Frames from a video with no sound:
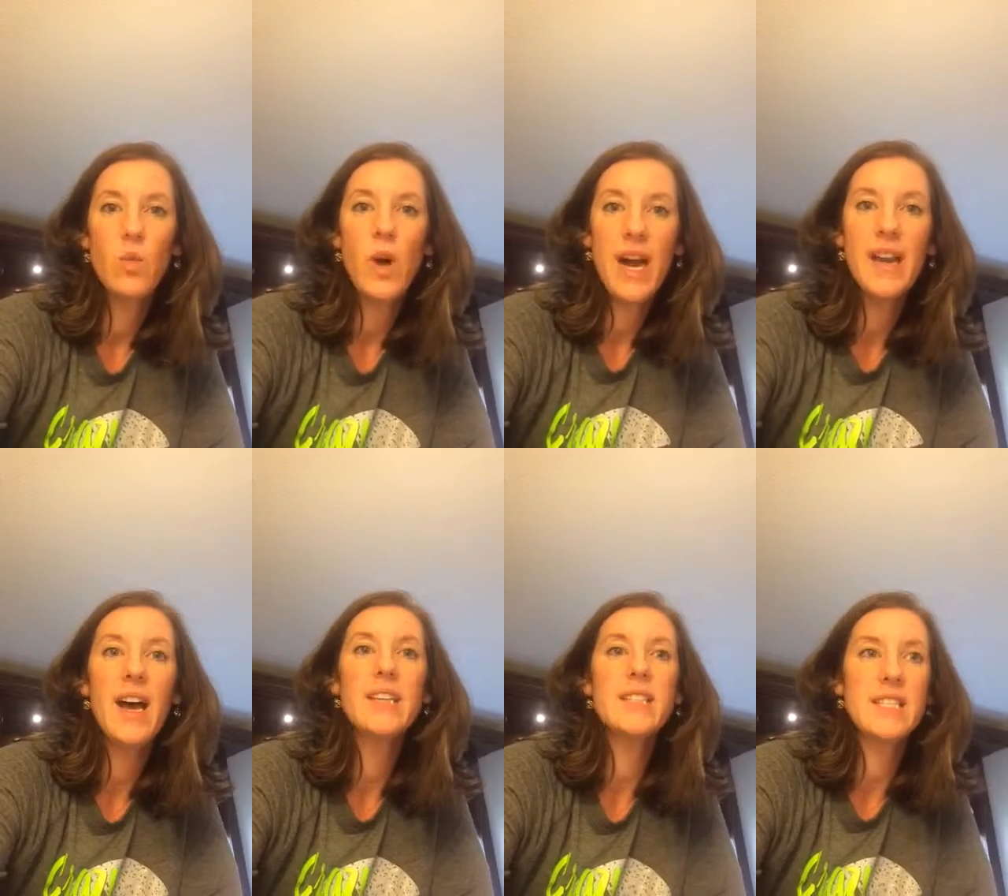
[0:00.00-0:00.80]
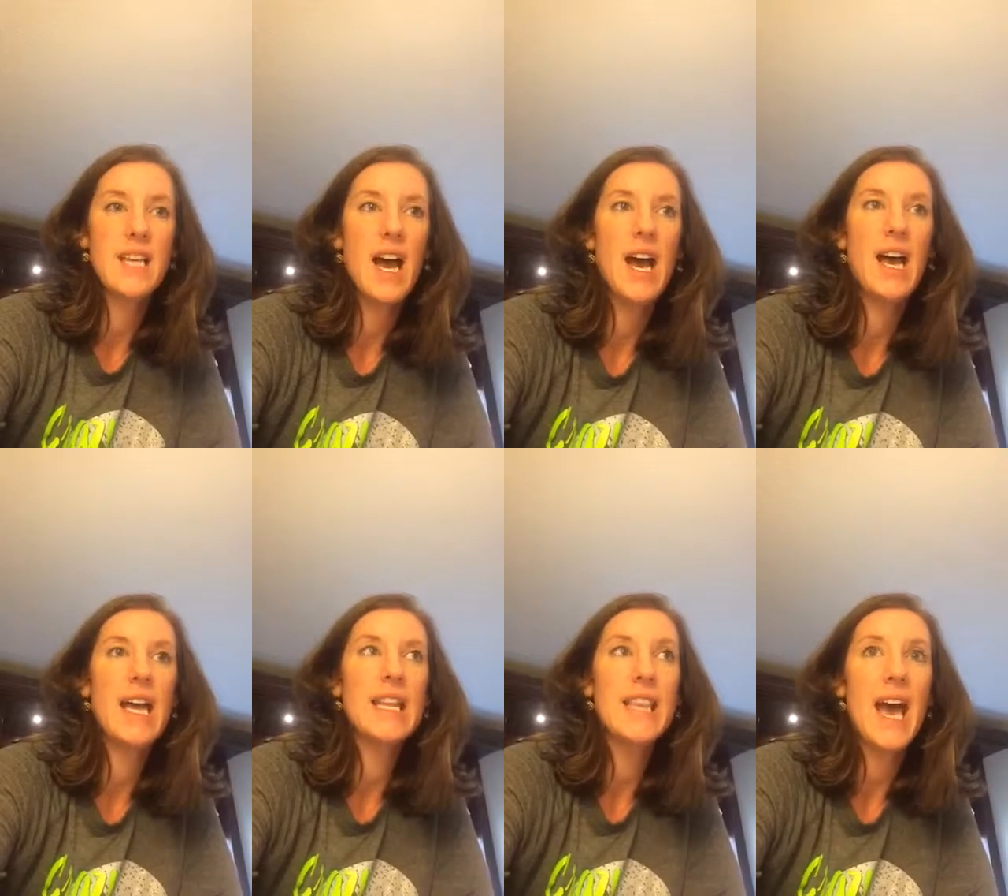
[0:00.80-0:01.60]
Why not
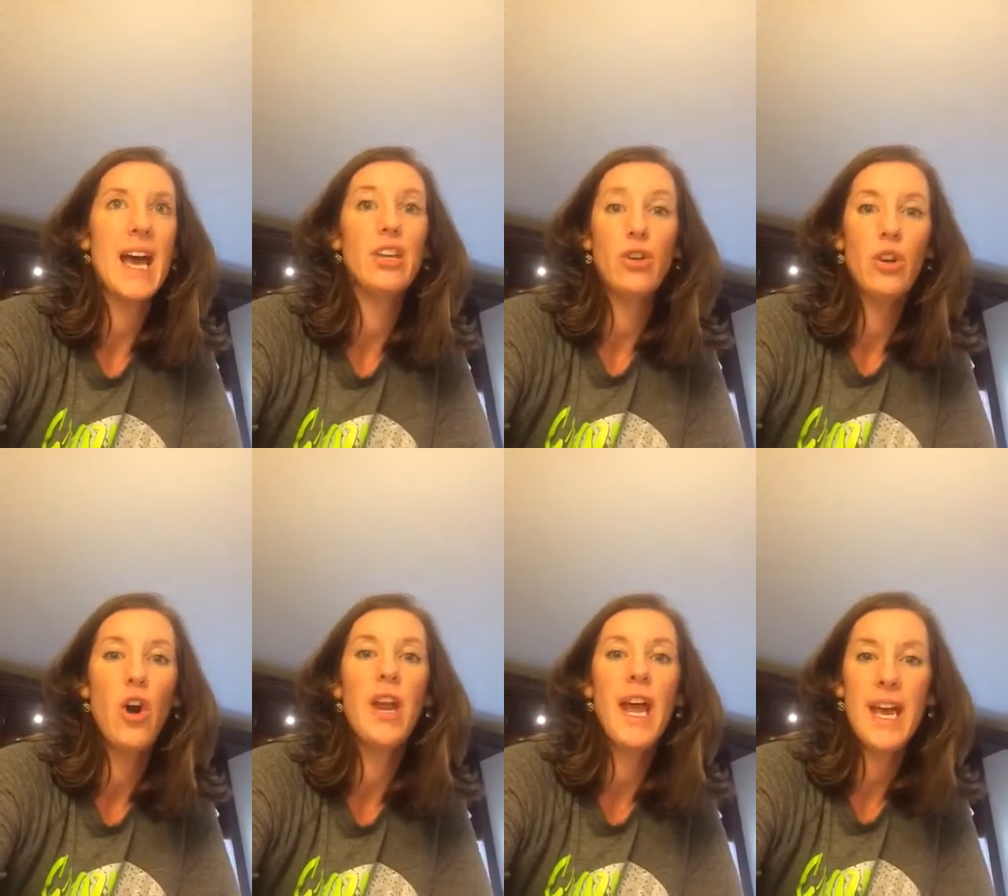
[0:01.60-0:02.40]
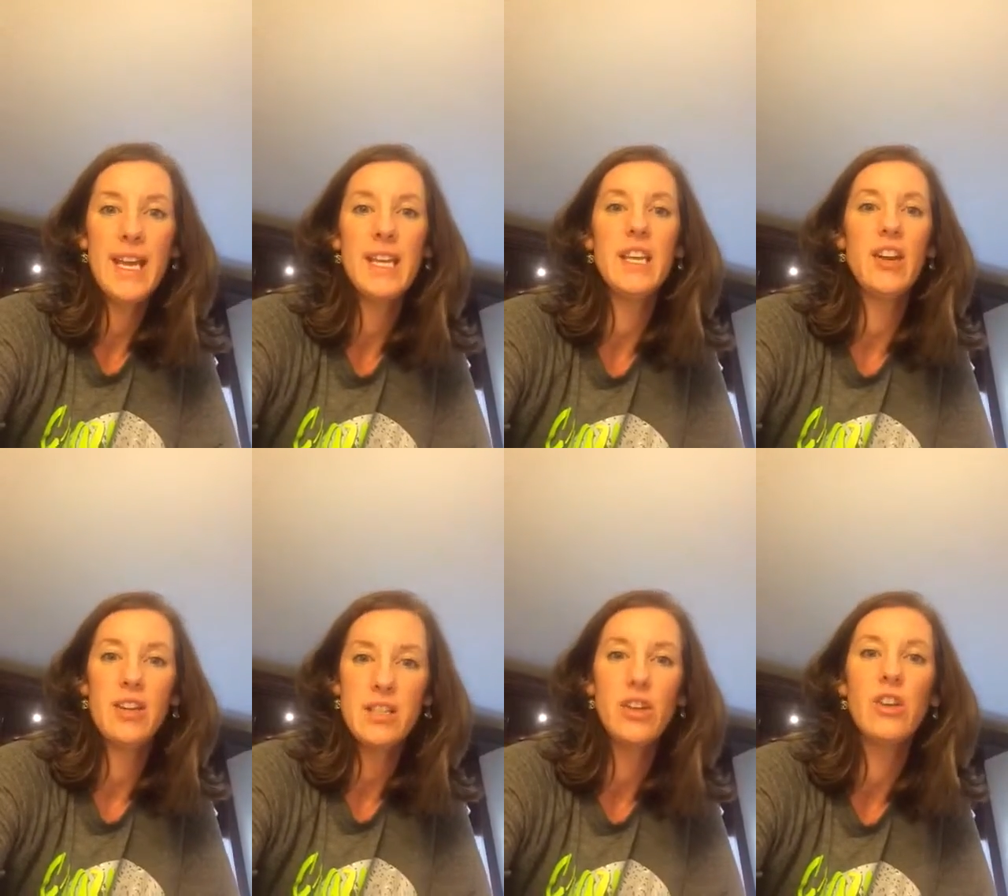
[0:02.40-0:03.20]
decide that you're going to hang in here
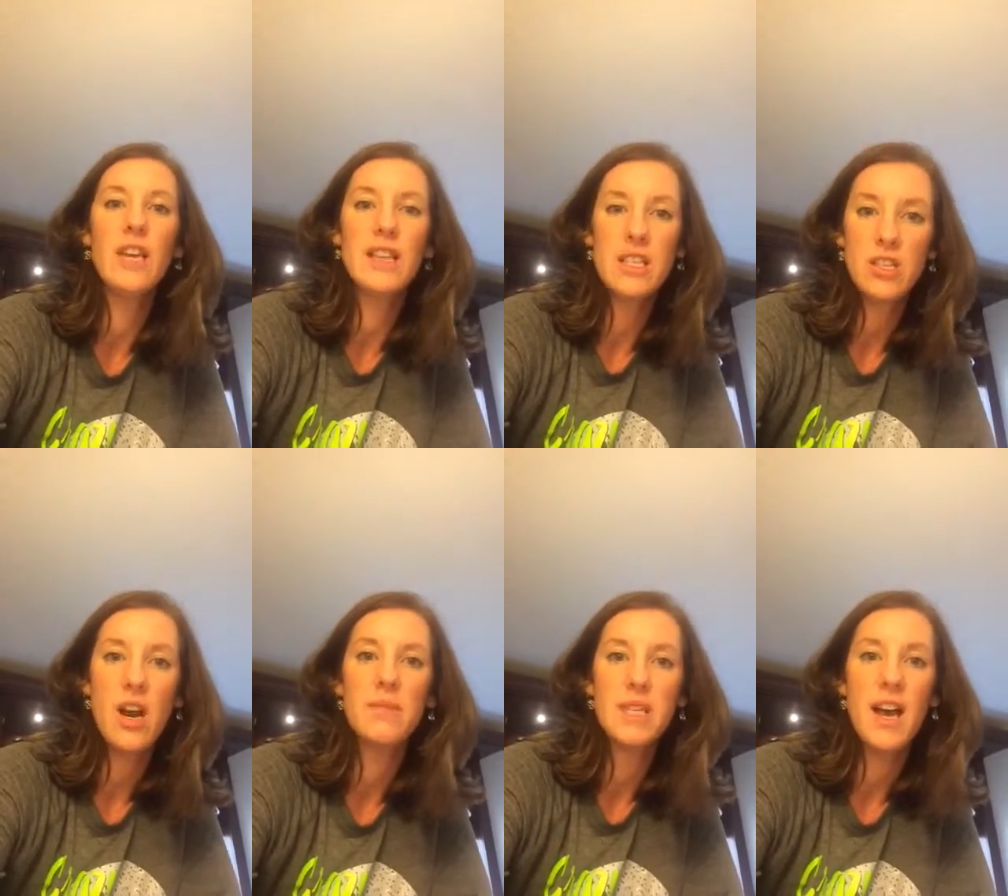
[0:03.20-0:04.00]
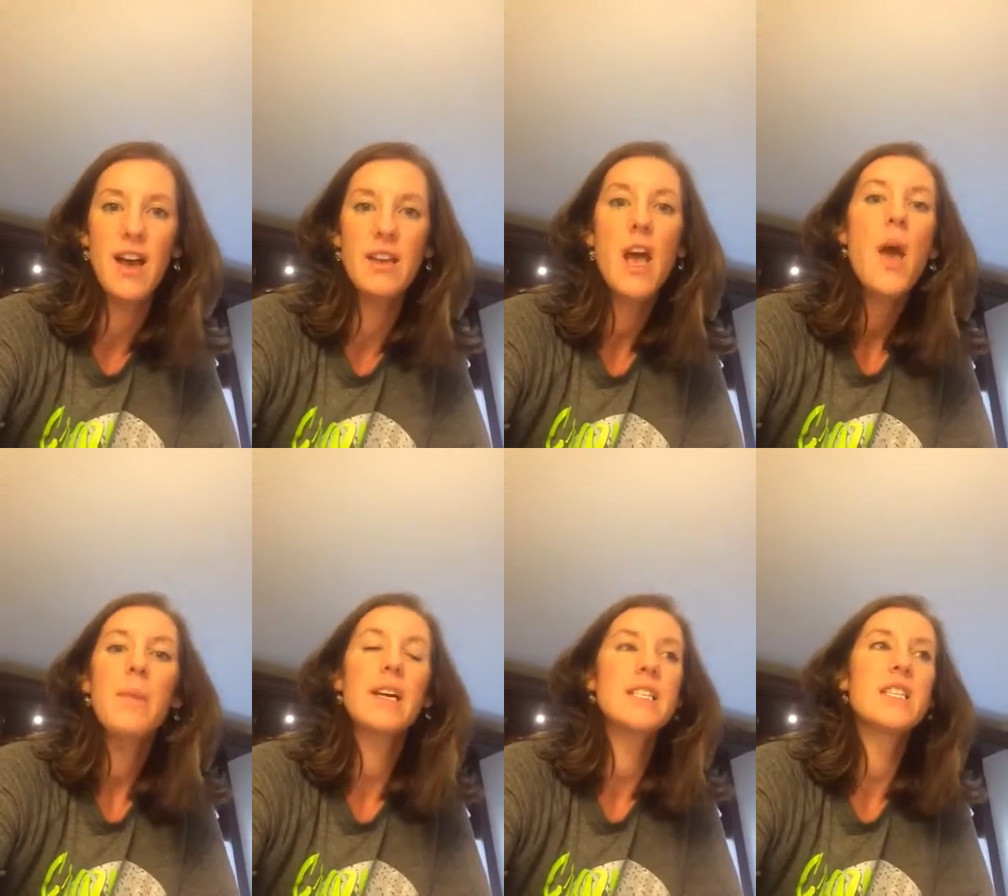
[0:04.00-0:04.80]
until you get the job done?
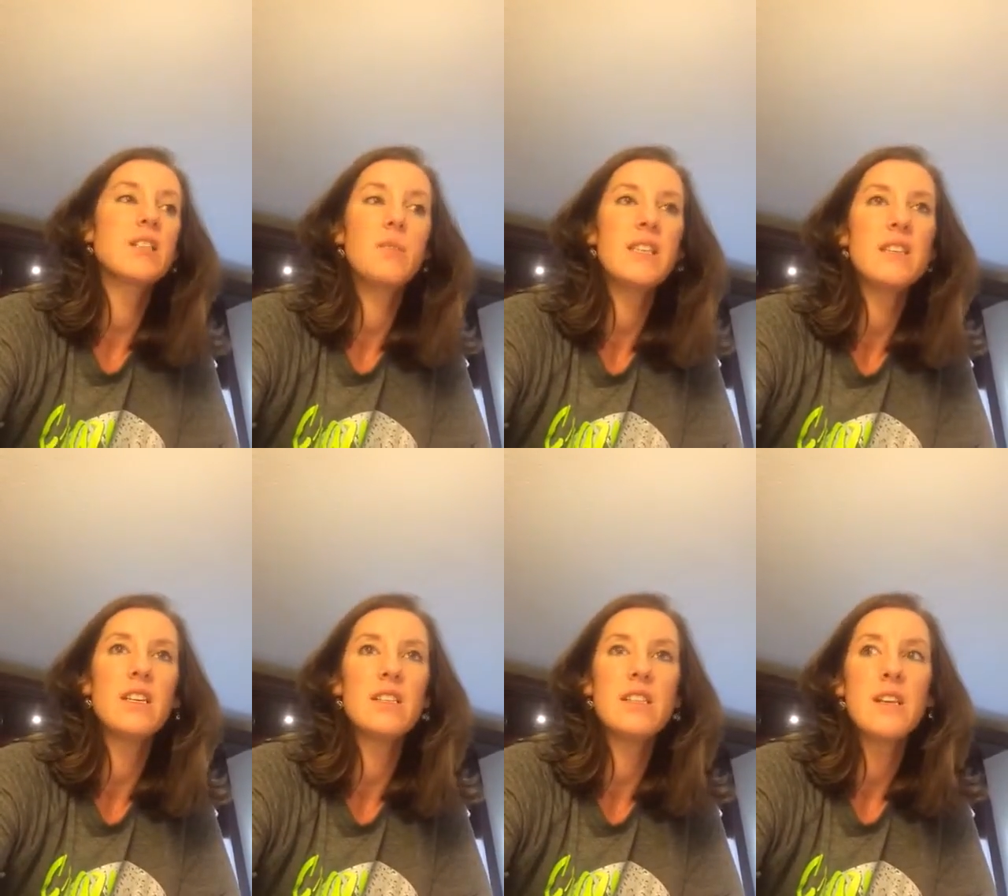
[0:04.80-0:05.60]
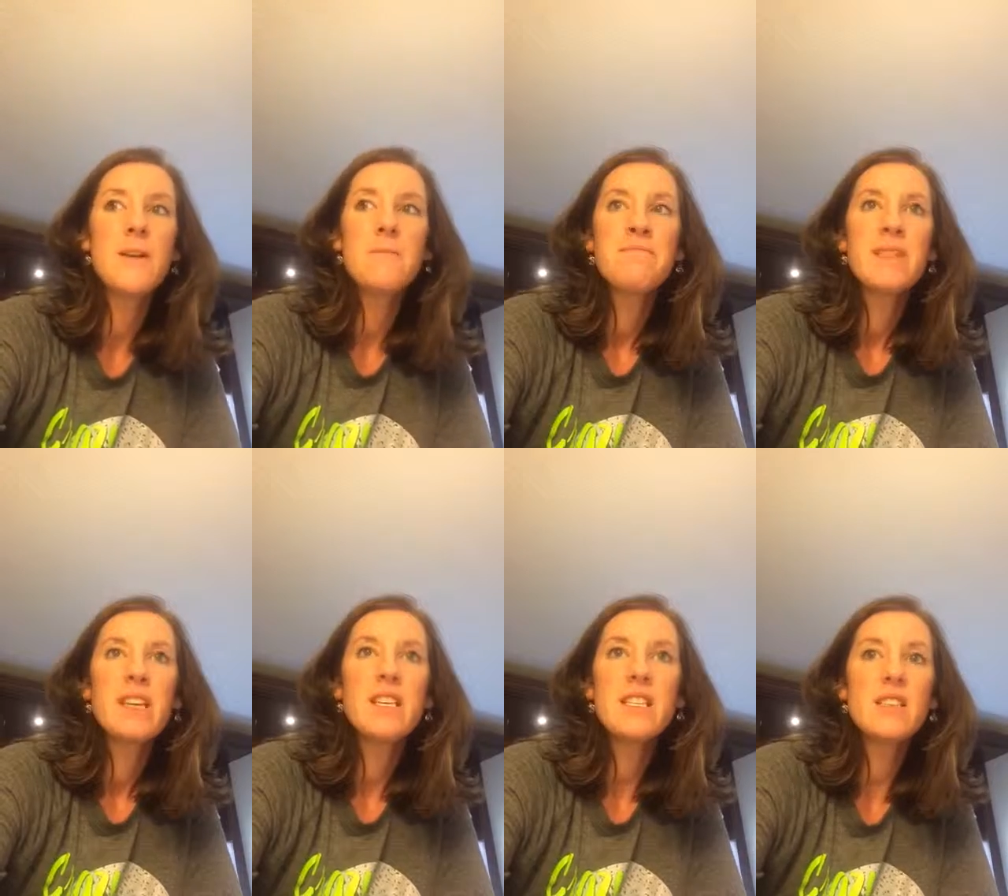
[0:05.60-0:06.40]
Because this business,
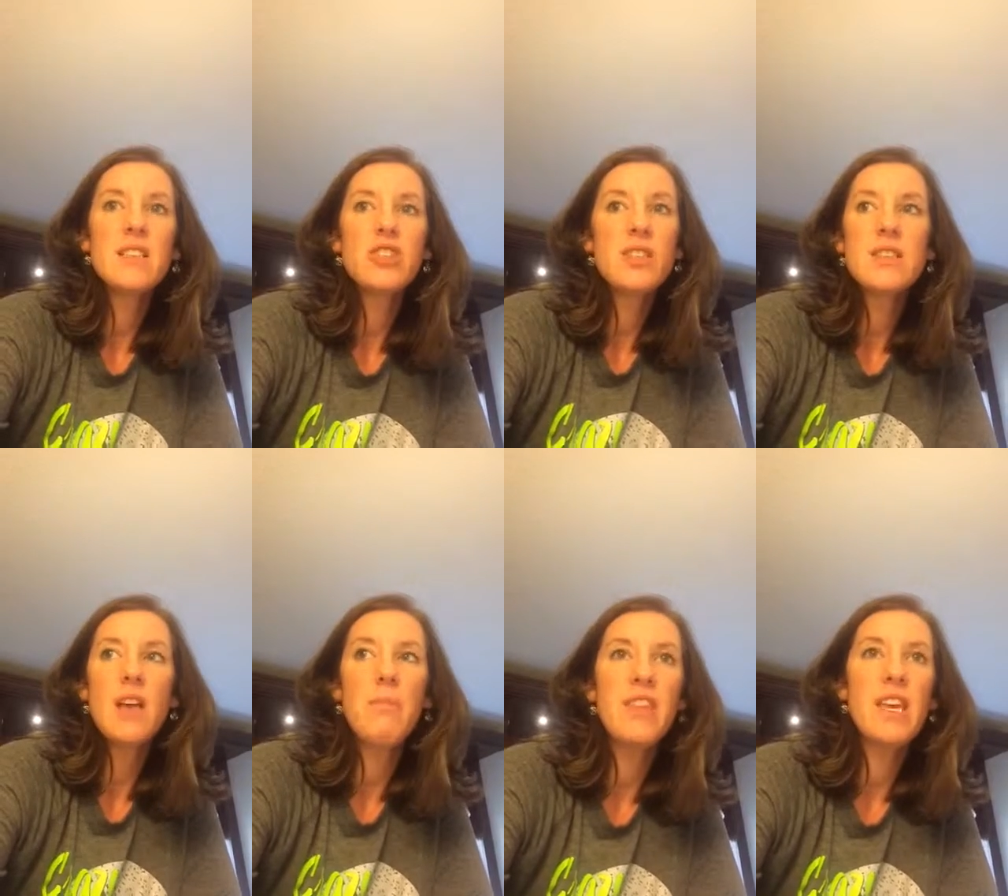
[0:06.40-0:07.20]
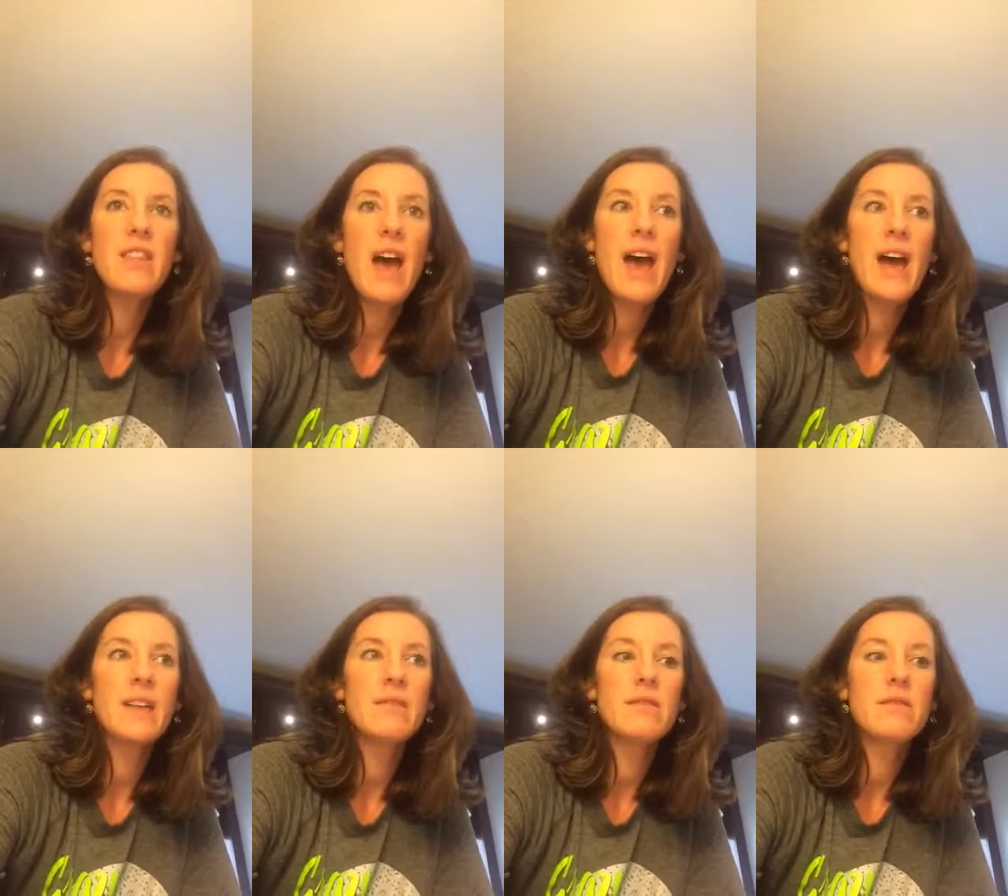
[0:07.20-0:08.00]
this isn't just something
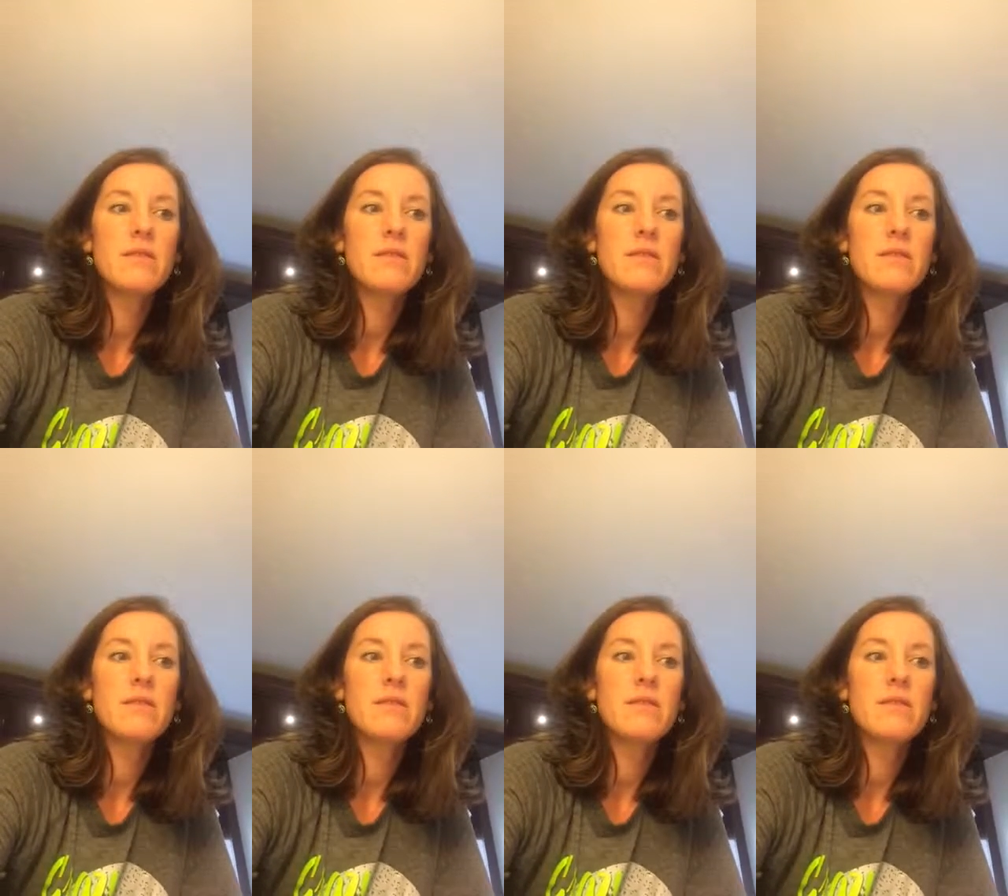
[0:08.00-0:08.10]
that